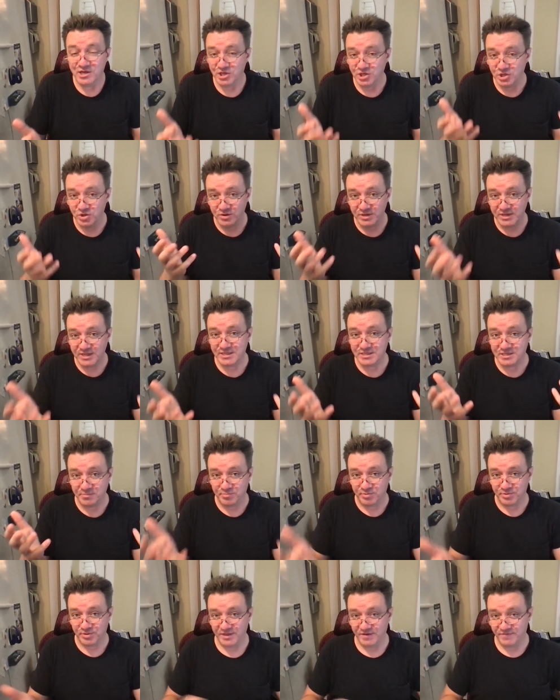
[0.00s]
you need to
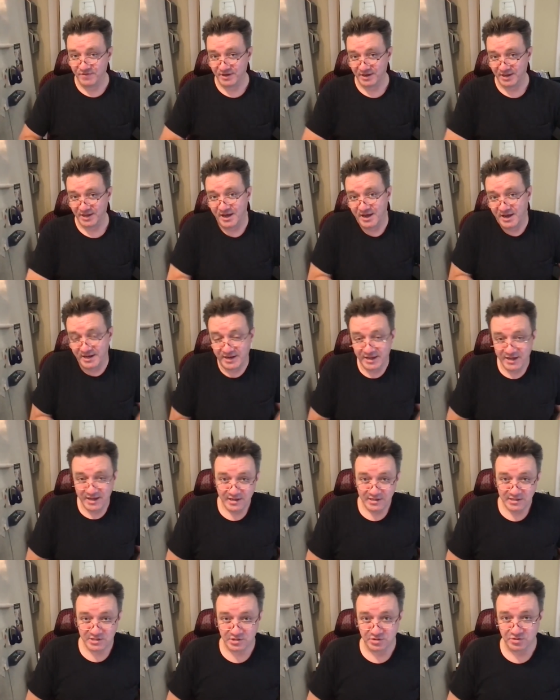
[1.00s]
believe in God
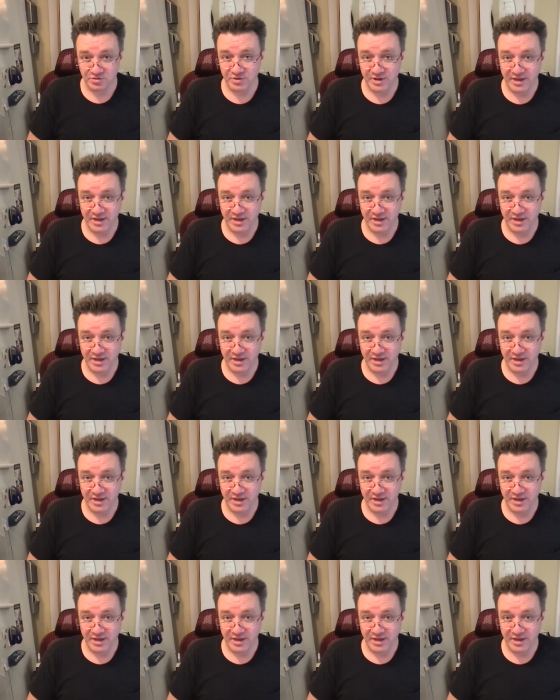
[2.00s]
to